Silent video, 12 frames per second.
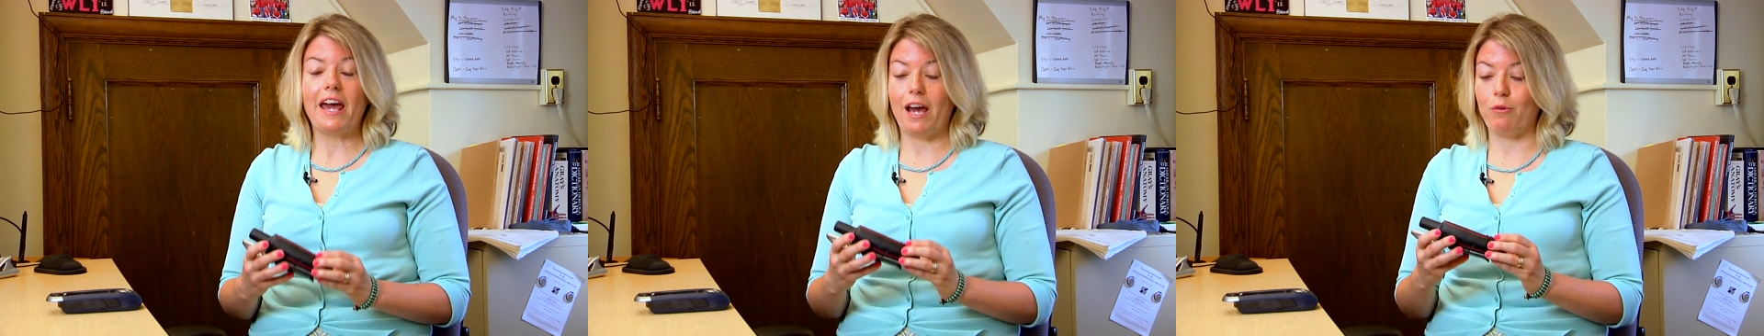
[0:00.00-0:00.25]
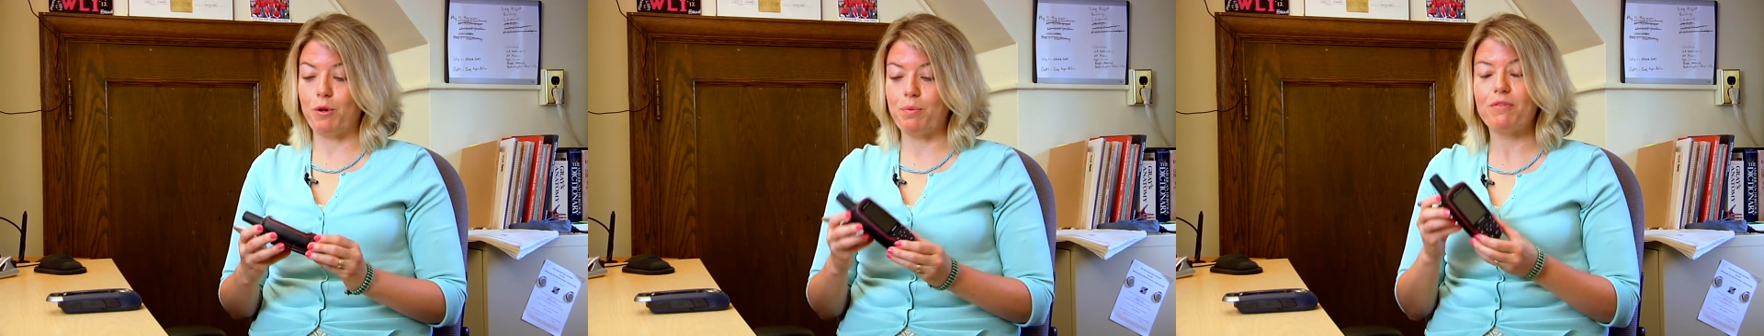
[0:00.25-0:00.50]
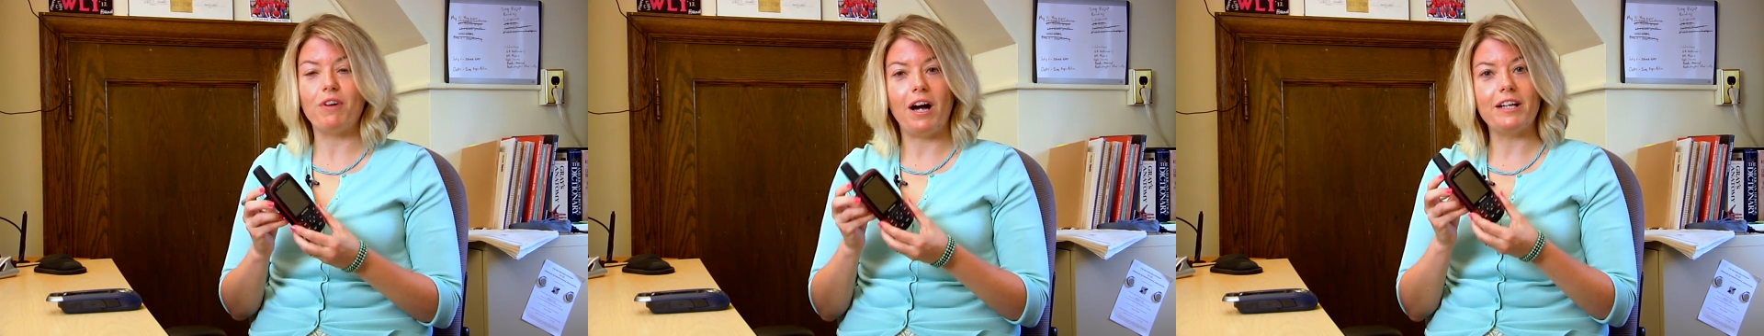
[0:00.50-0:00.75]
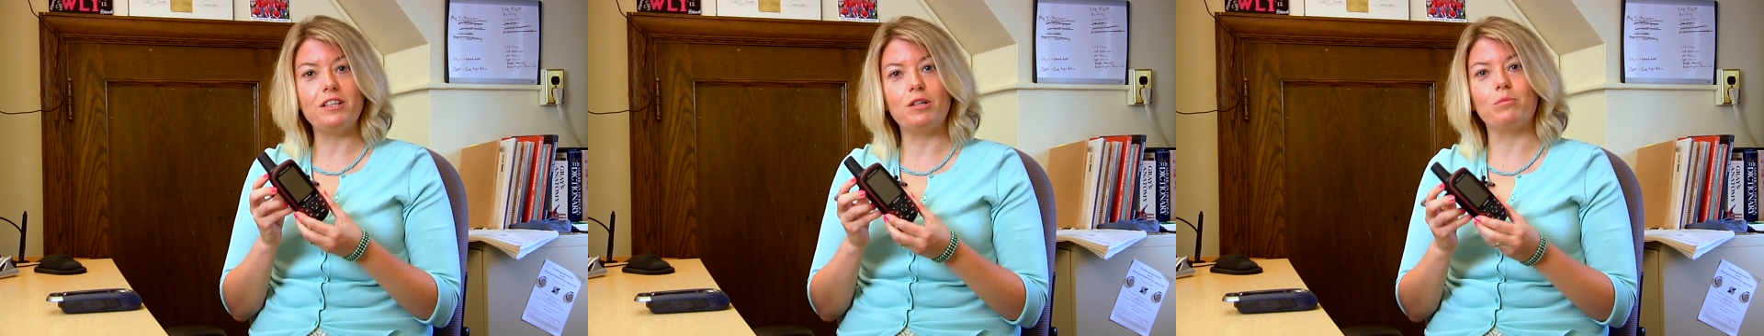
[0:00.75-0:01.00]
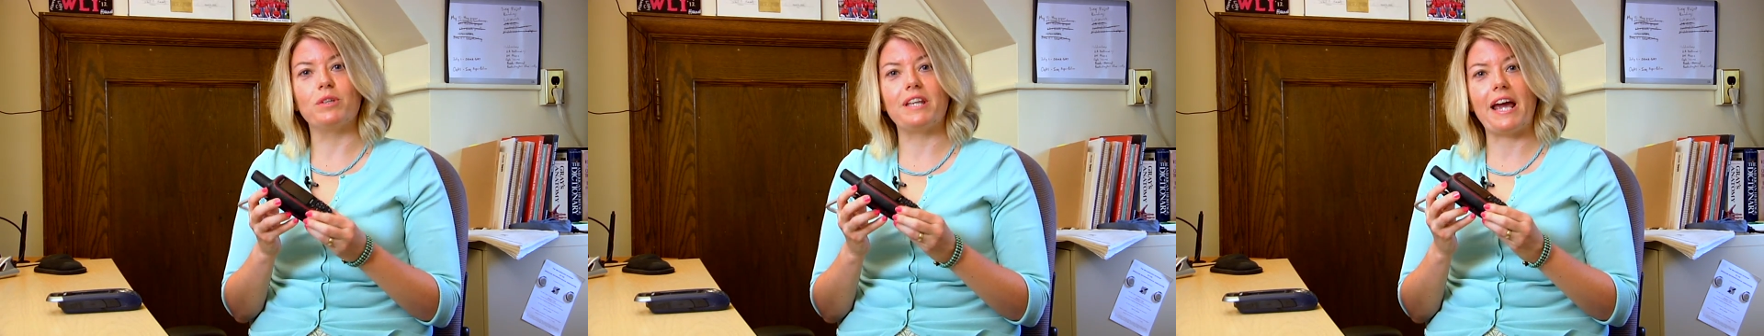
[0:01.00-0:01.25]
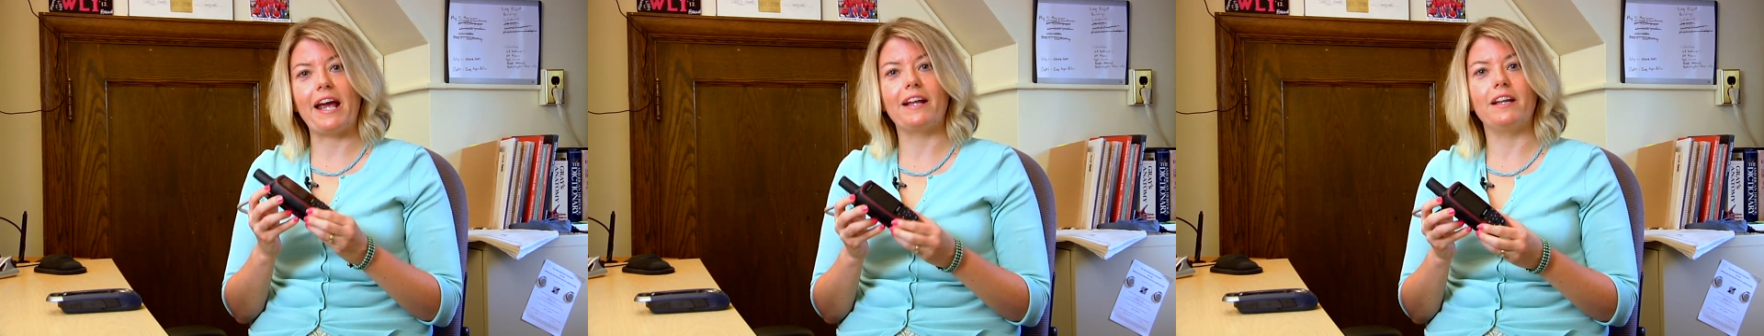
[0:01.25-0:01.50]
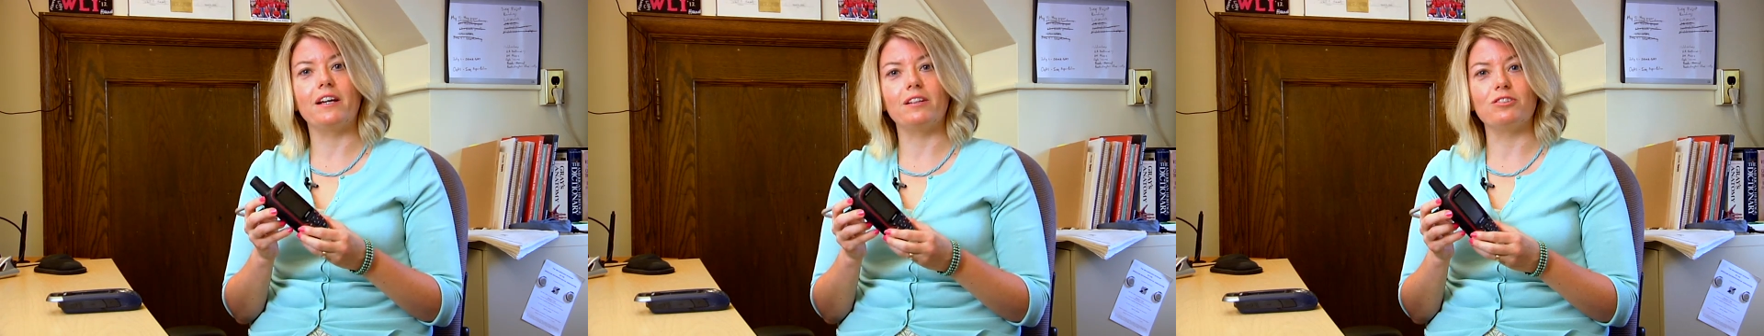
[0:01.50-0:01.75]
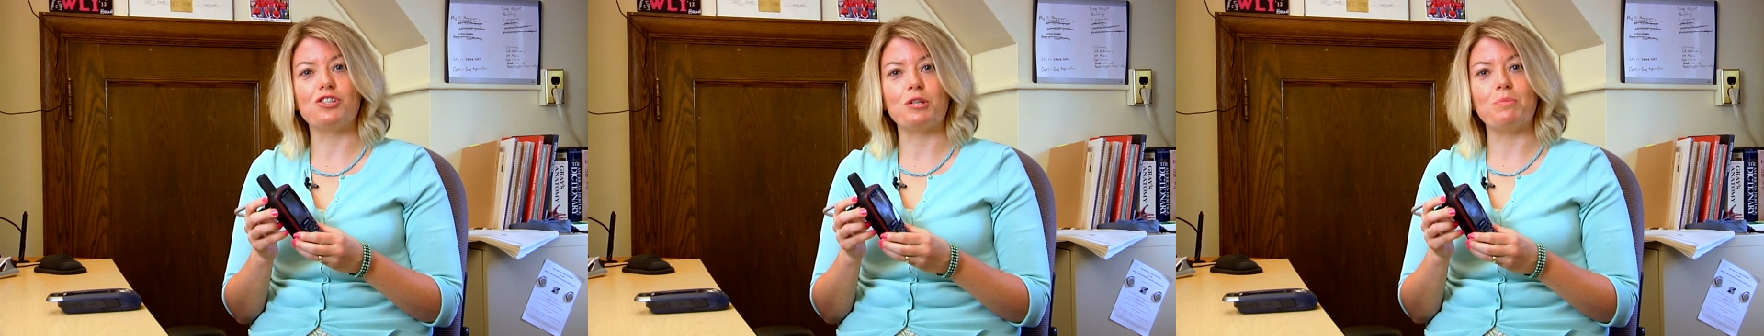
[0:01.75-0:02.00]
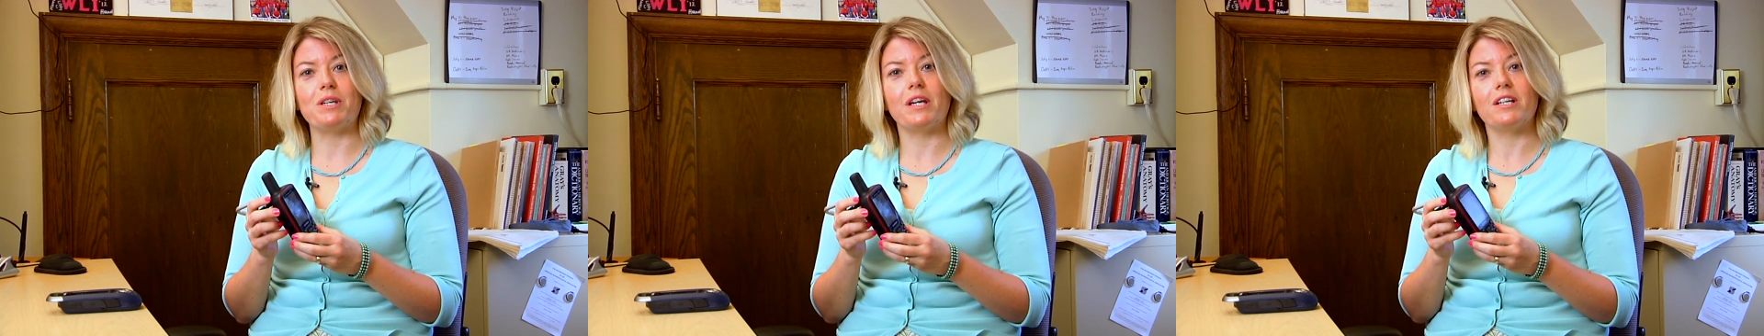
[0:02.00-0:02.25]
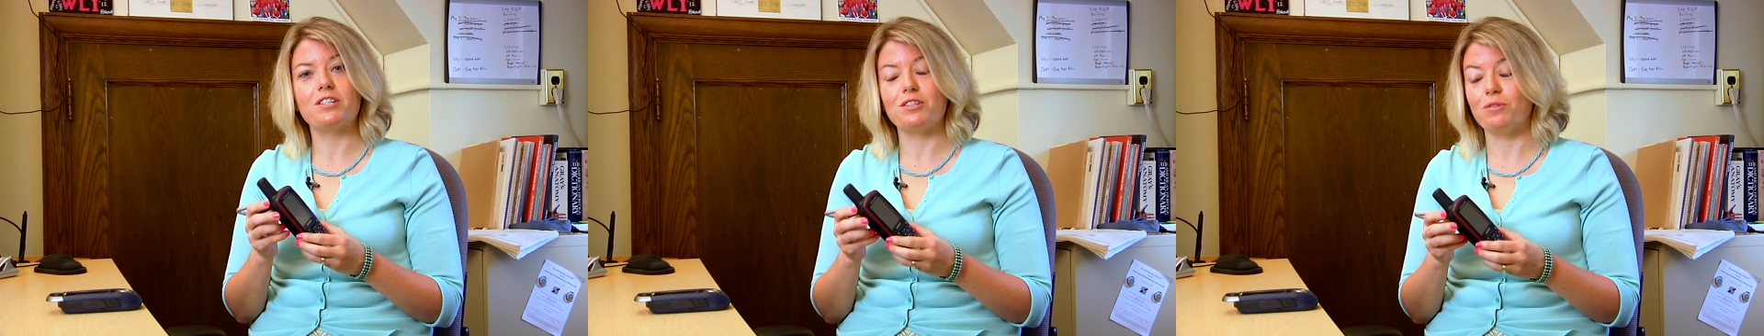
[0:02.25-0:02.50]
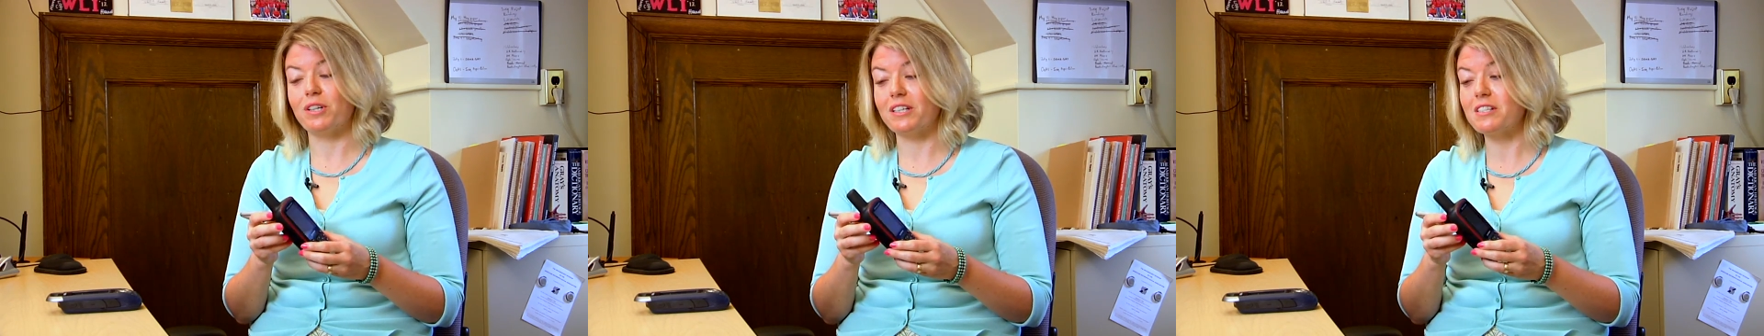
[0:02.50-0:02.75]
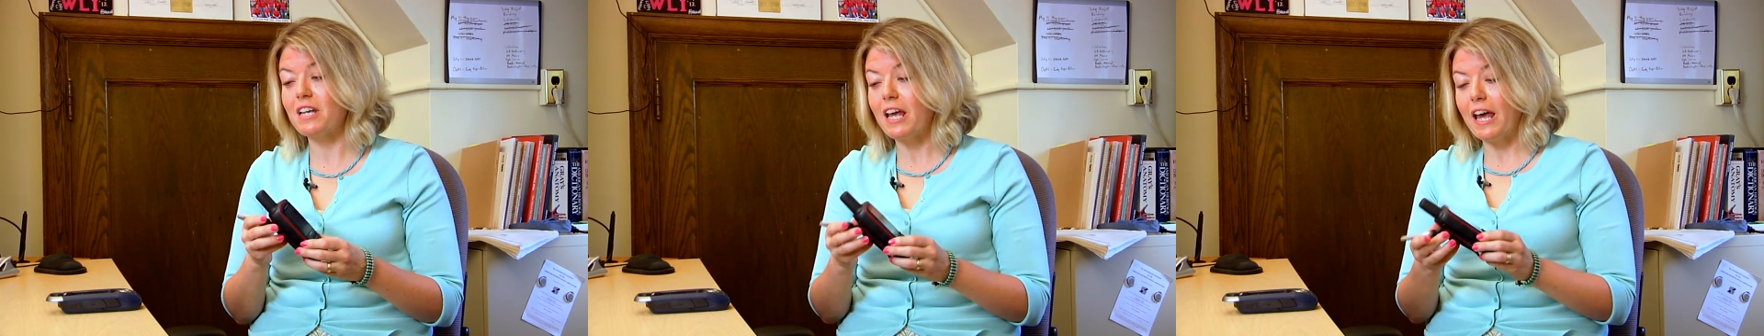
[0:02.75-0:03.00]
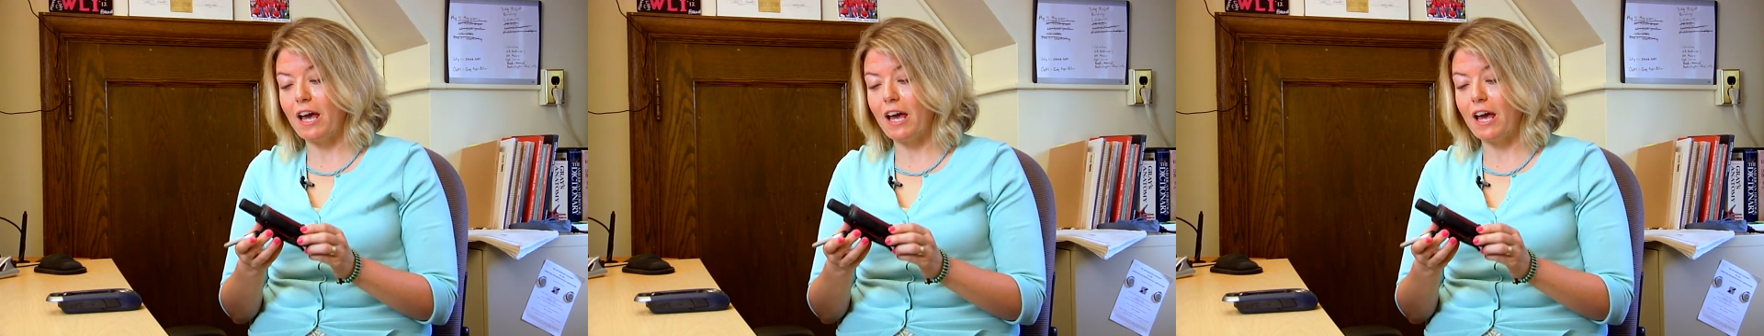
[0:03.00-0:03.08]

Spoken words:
and we provide them with handheld GPS units.